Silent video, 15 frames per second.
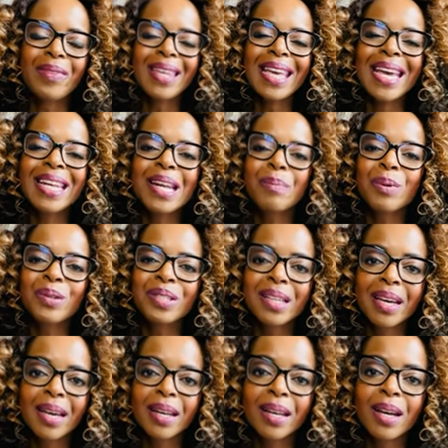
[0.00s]
And number
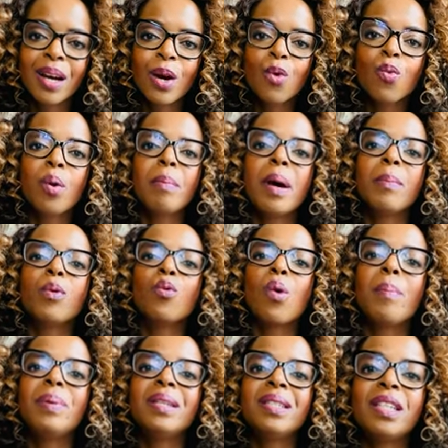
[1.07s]
10, remember
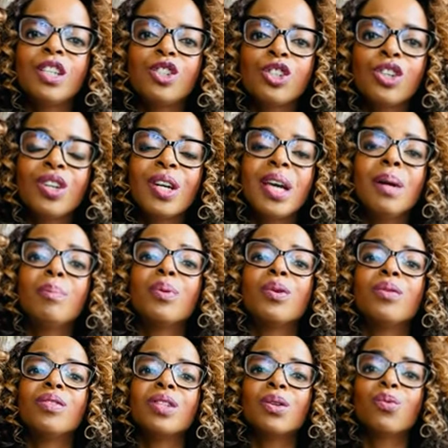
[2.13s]
repetition
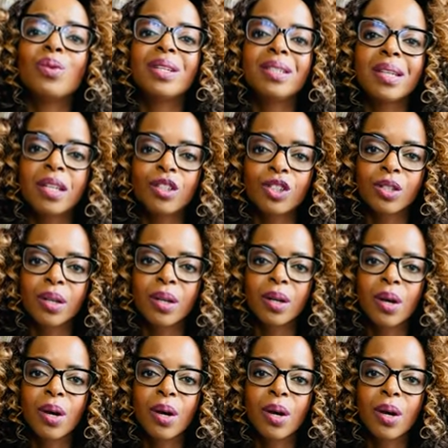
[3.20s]
improves retention.